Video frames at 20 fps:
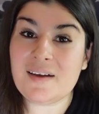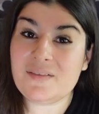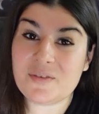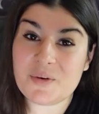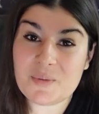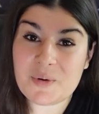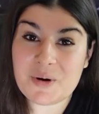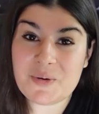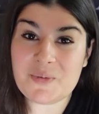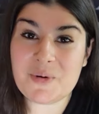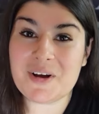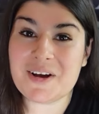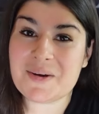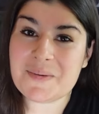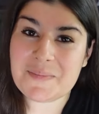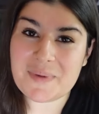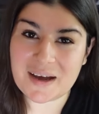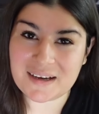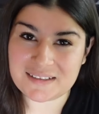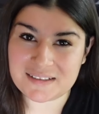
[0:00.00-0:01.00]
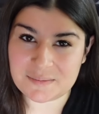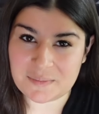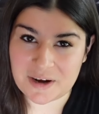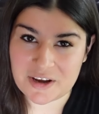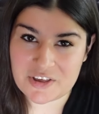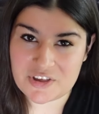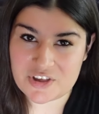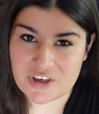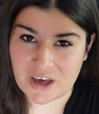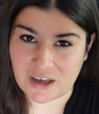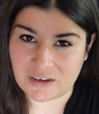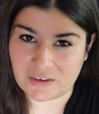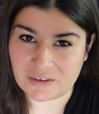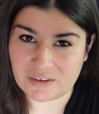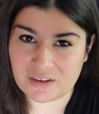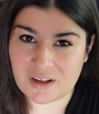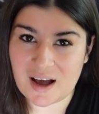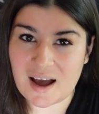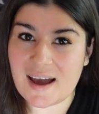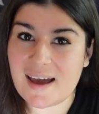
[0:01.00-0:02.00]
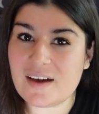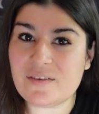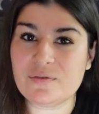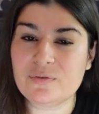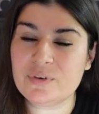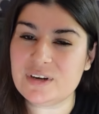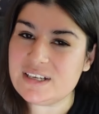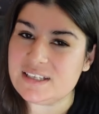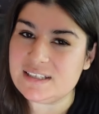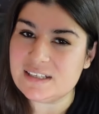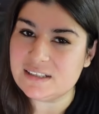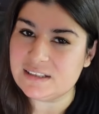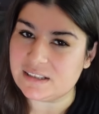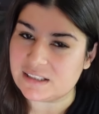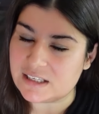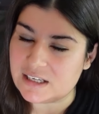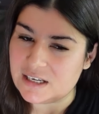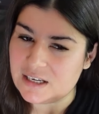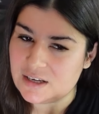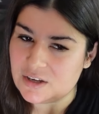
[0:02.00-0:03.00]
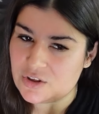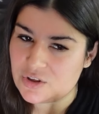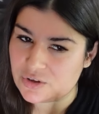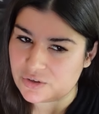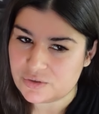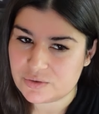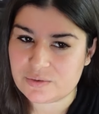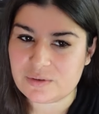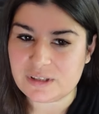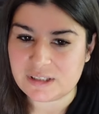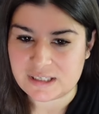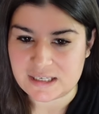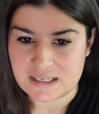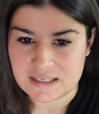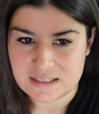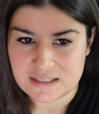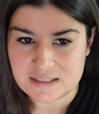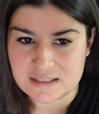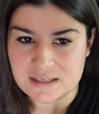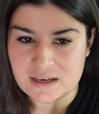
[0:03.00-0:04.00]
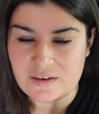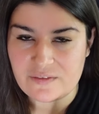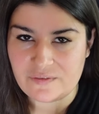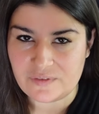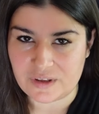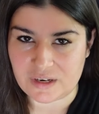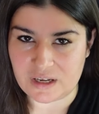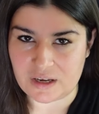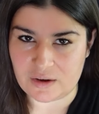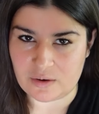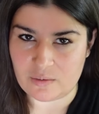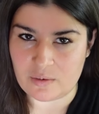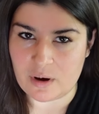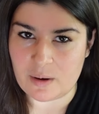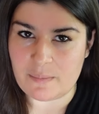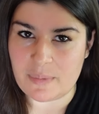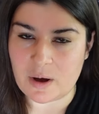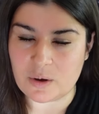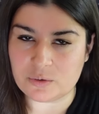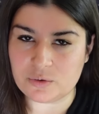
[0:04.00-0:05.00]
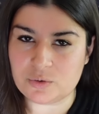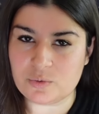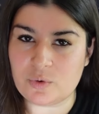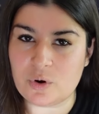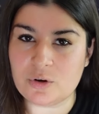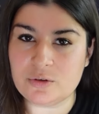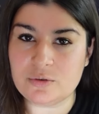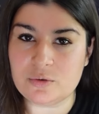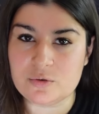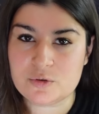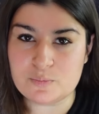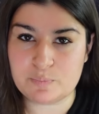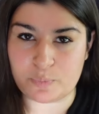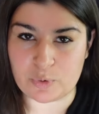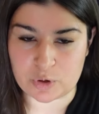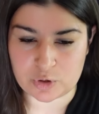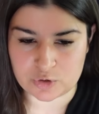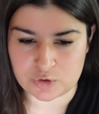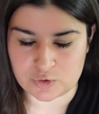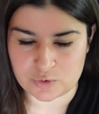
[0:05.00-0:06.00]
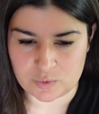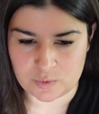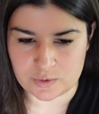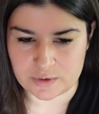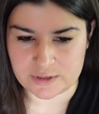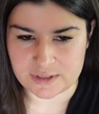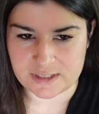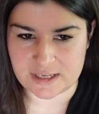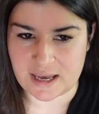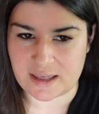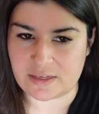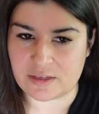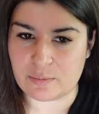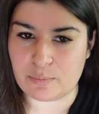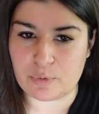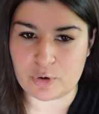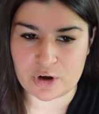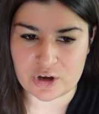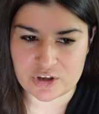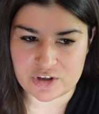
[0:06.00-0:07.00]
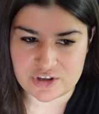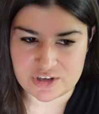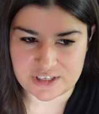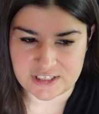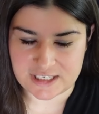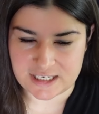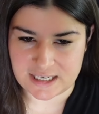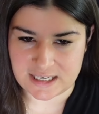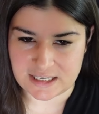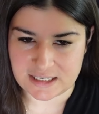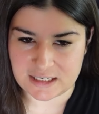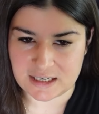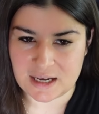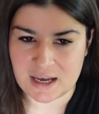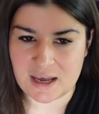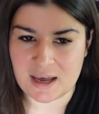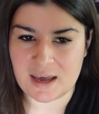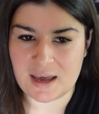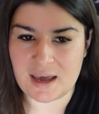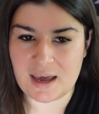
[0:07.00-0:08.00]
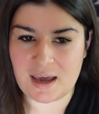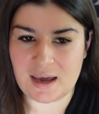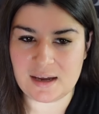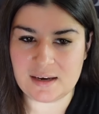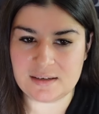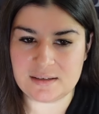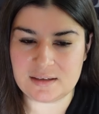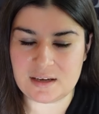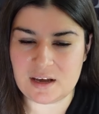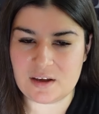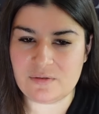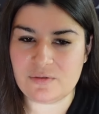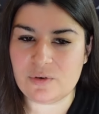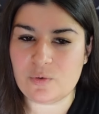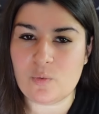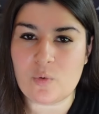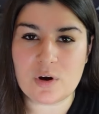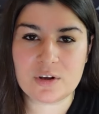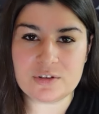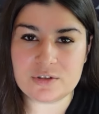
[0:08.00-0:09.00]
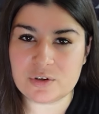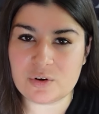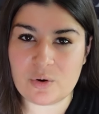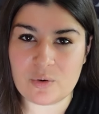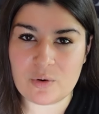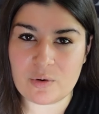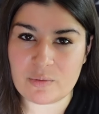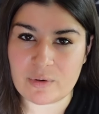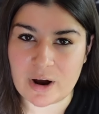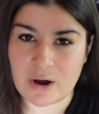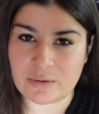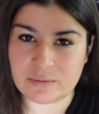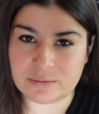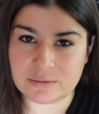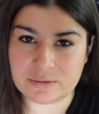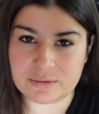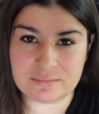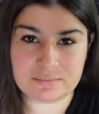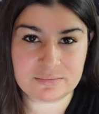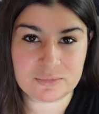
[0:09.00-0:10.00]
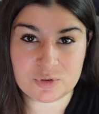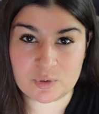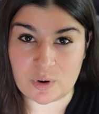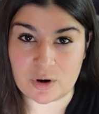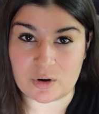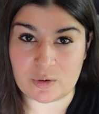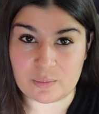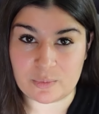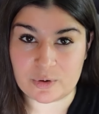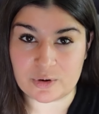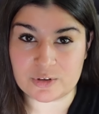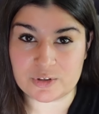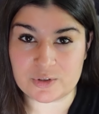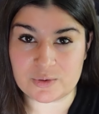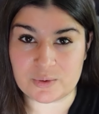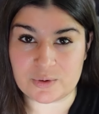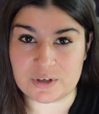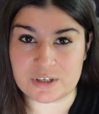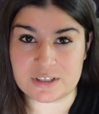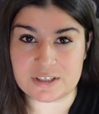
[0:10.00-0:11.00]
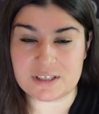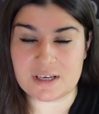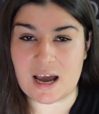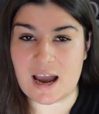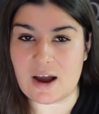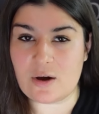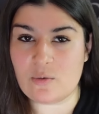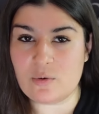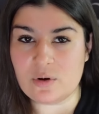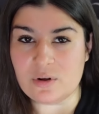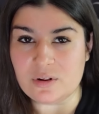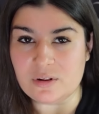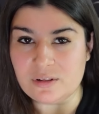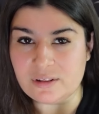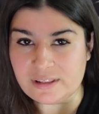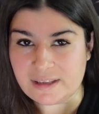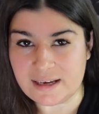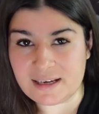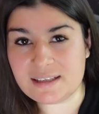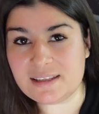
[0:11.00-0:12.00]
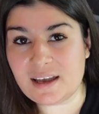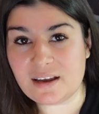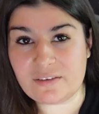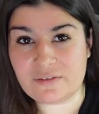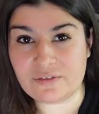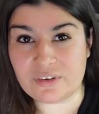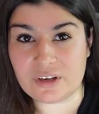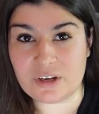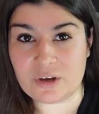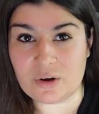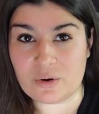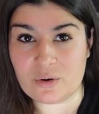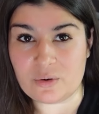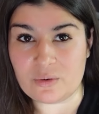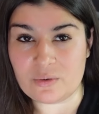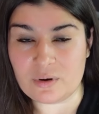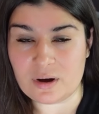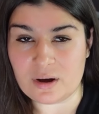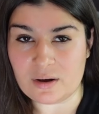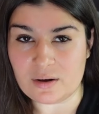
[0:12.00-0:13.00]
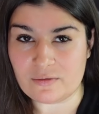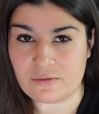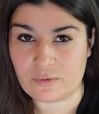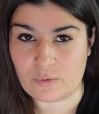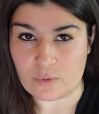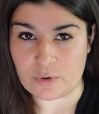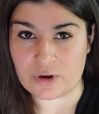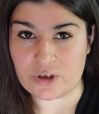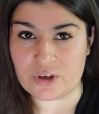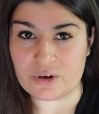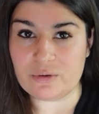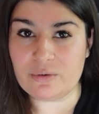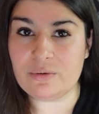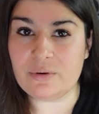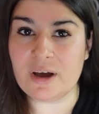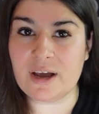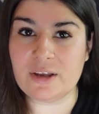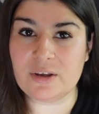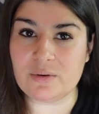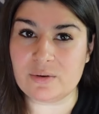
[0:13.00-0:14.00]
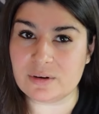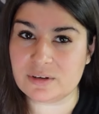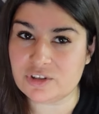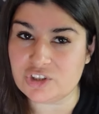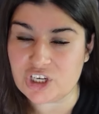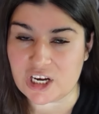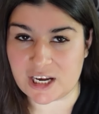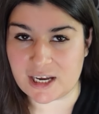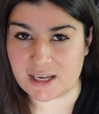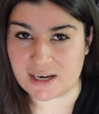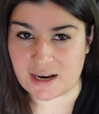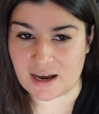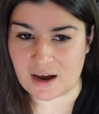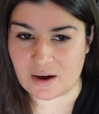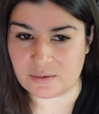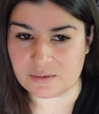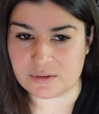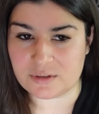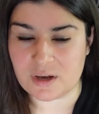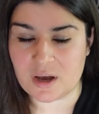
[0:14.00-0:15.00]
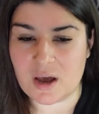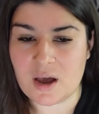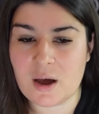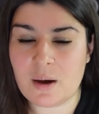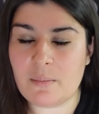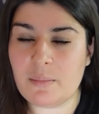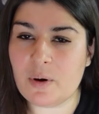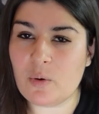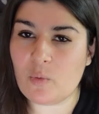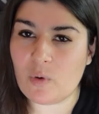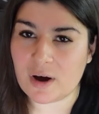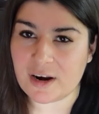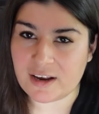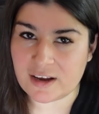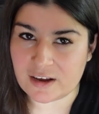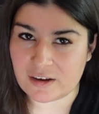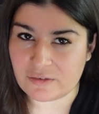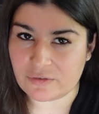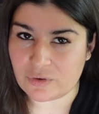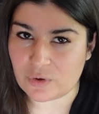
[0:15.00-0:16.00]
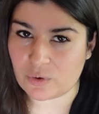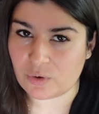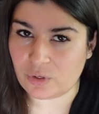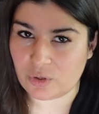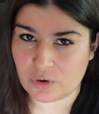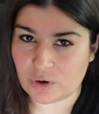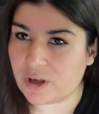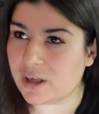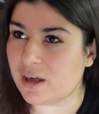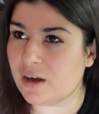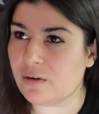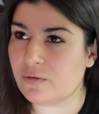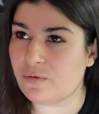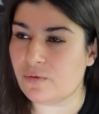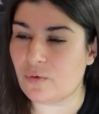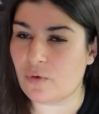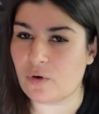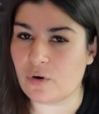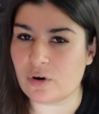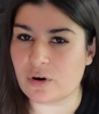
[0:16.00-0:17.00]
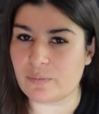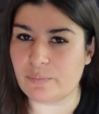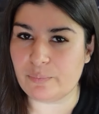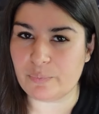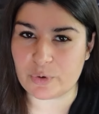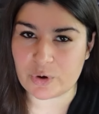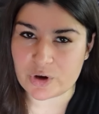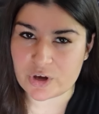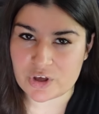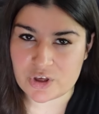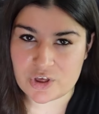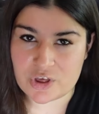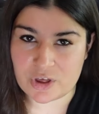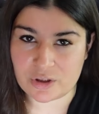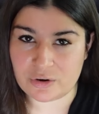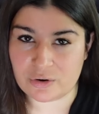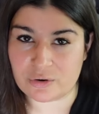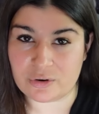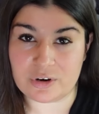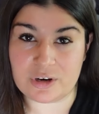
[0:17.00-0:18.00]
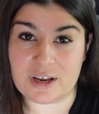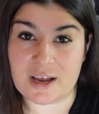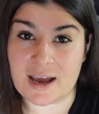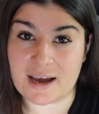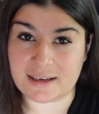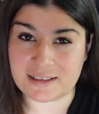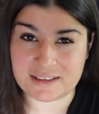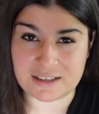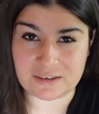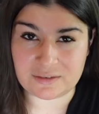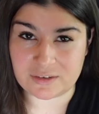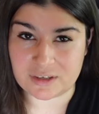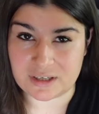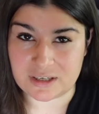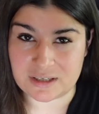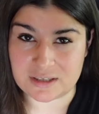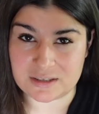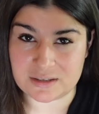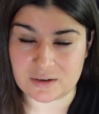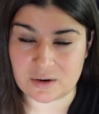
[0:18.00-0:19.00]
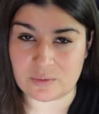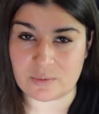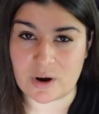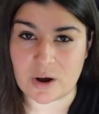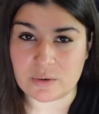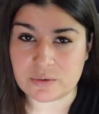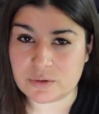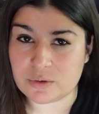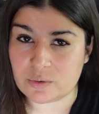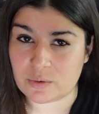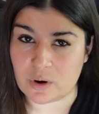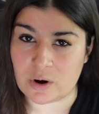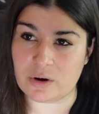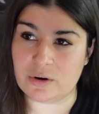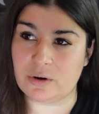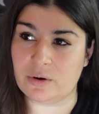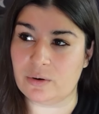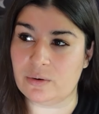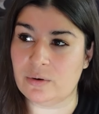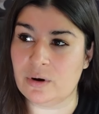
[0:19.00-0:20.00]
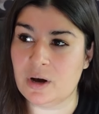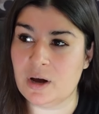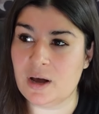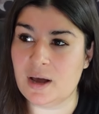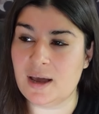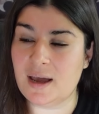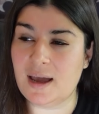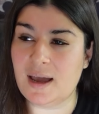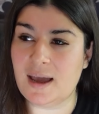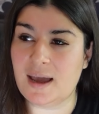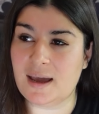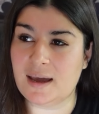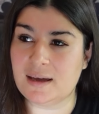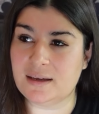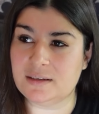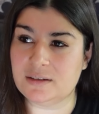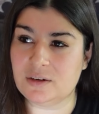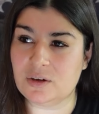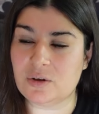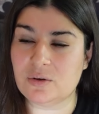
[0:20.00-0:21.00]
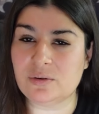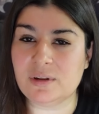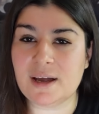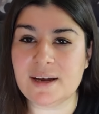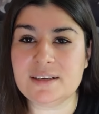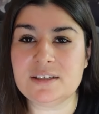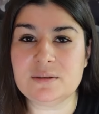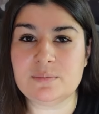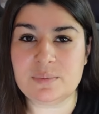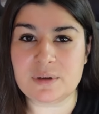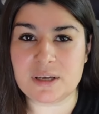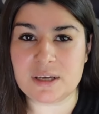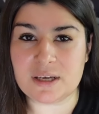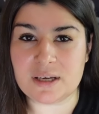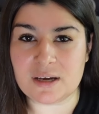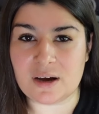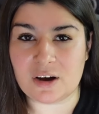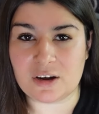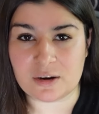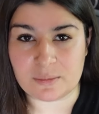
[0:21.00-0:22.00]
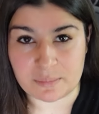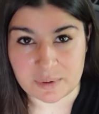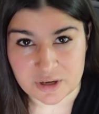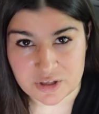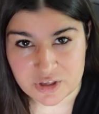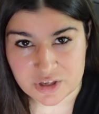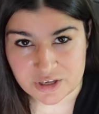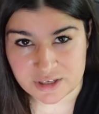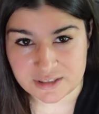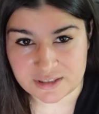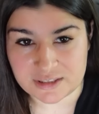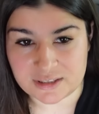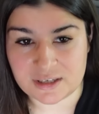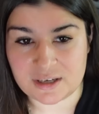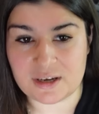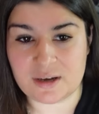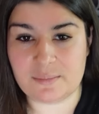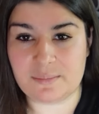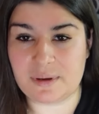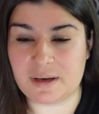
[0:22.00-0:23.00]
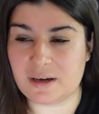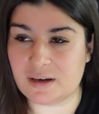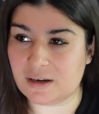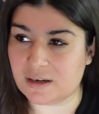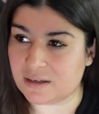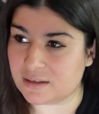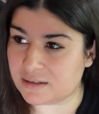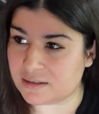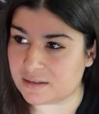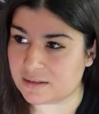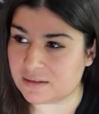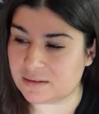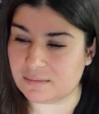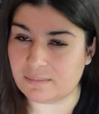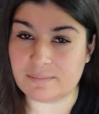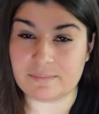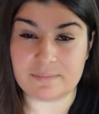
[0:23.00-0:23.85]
everyone, welcome back to my channel. I have recently just released a video about Toronto's bookstores and the bookish scene. And if you want to go around Toronto bookstores, I will link that video for you and you can check it out. But what if you're looking for bookish and nerdy activities around Toronto and you'd like to be on a budget because